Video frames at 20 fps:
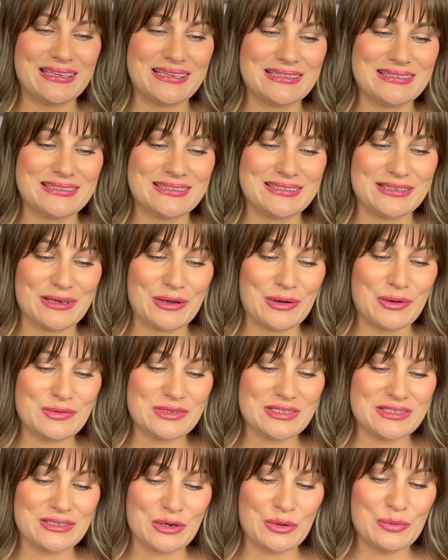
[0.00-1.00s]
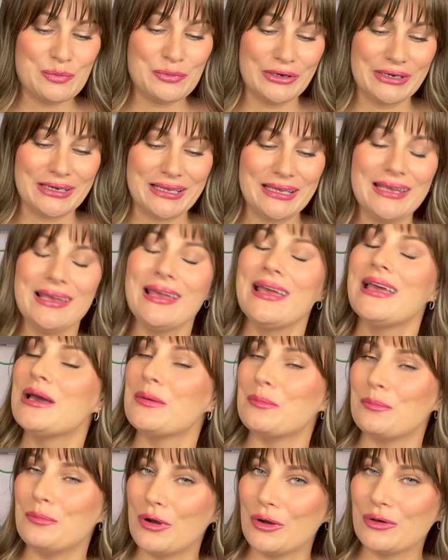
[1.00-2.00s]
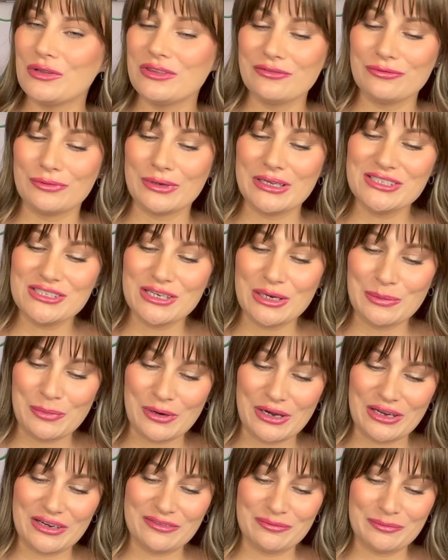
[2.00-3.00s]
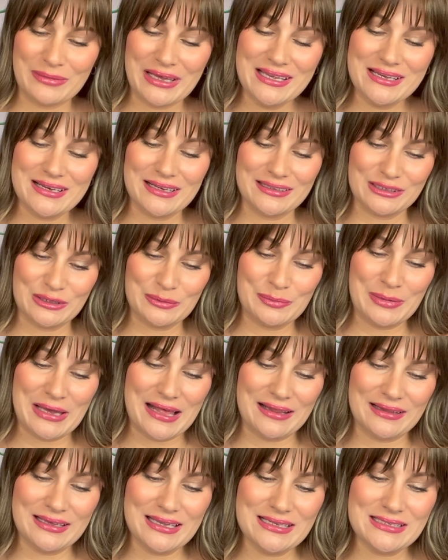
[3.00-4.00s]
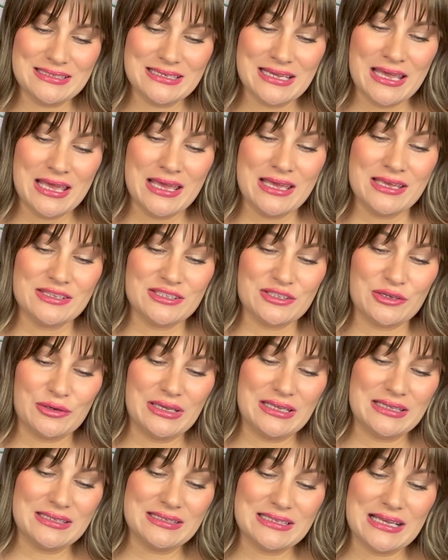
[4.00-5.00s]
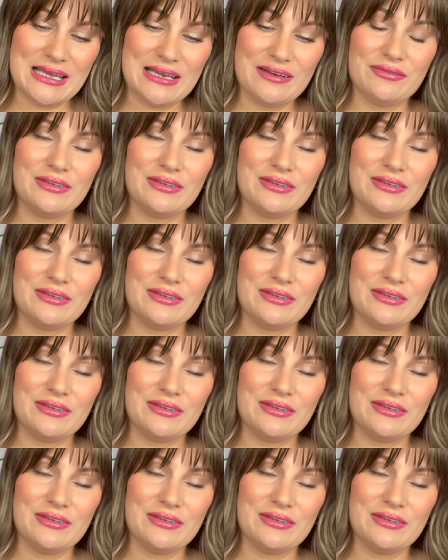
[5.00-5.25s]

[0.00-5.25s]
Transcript: it's so, so pretty, both of which are part of my color palette. So inside of